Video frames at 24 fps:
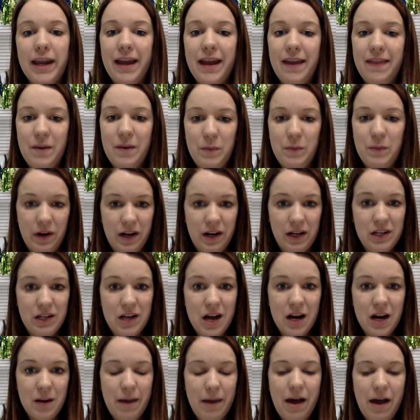and then we're going to
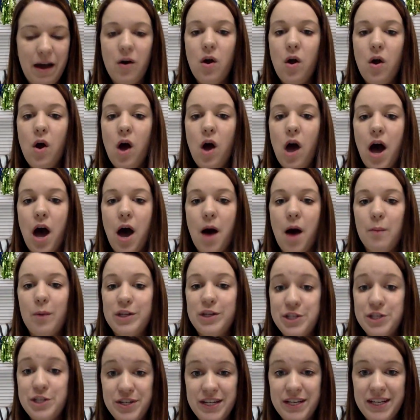talk about what
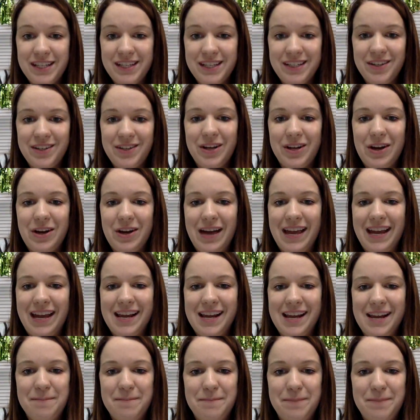you need to do to go ahead and
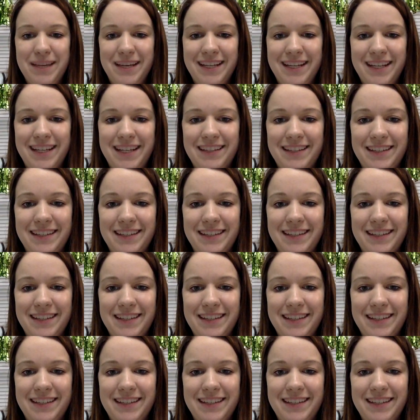complete it.